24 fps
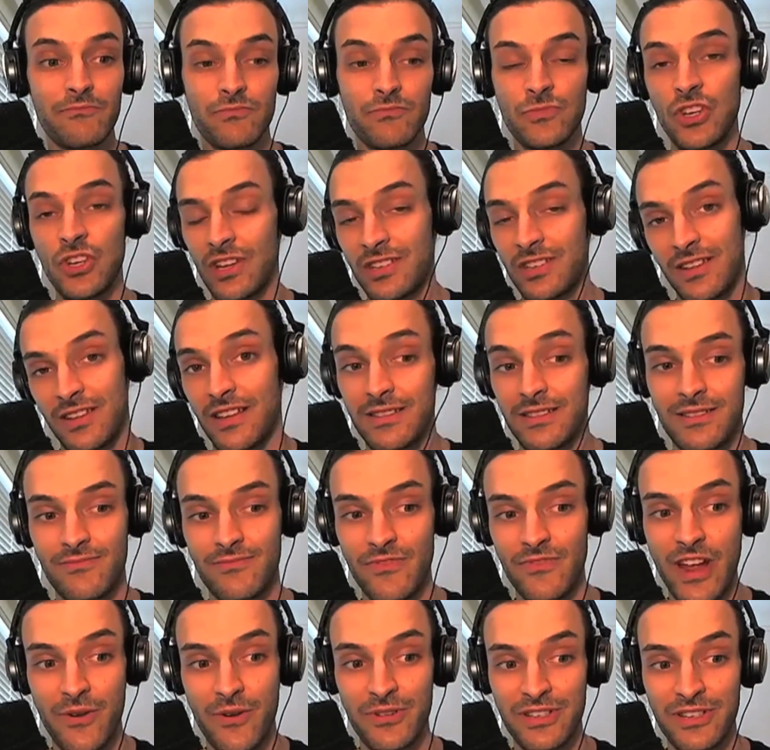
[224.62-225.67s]
just as
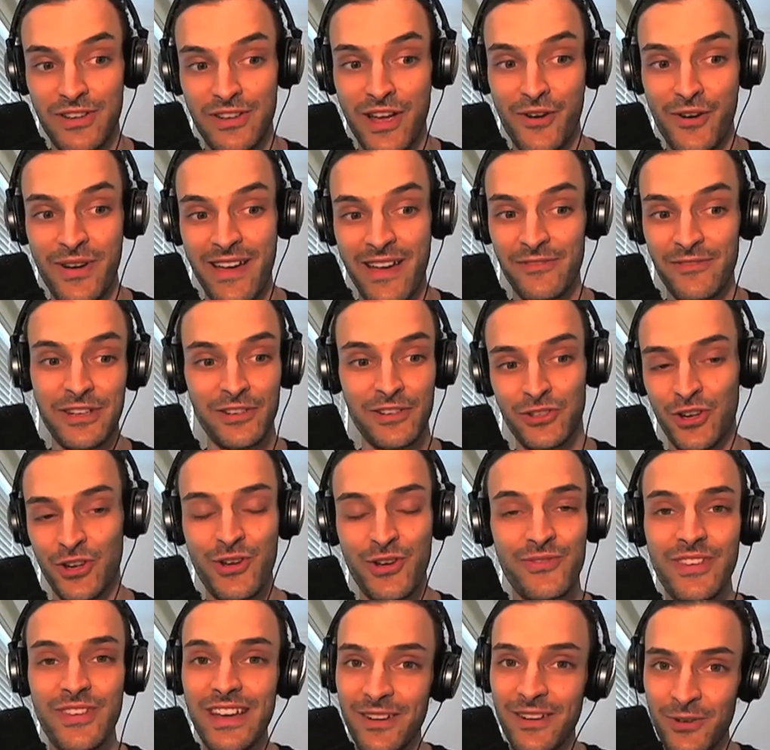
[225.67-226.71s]
there was no evidence
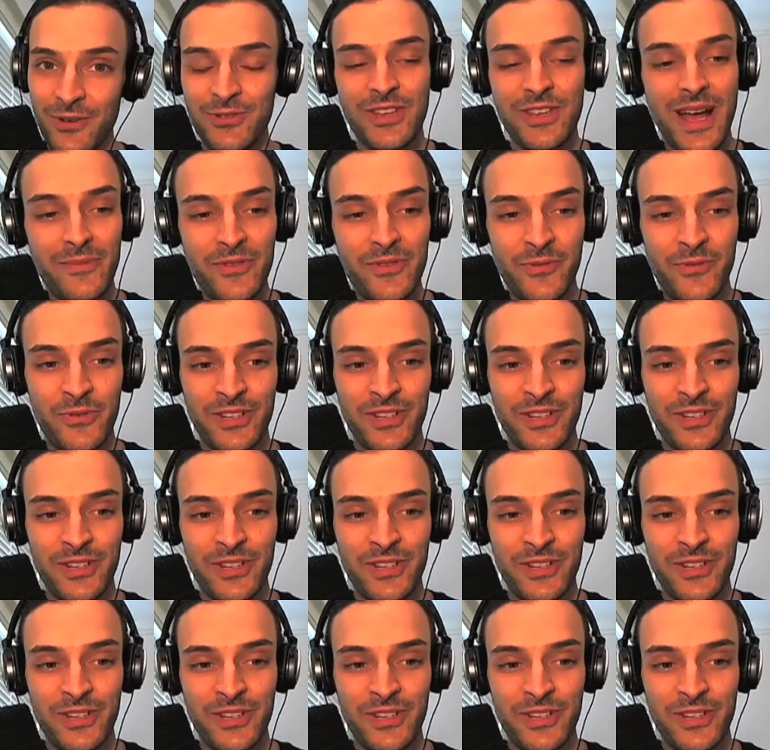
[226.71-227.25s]
shown that Osama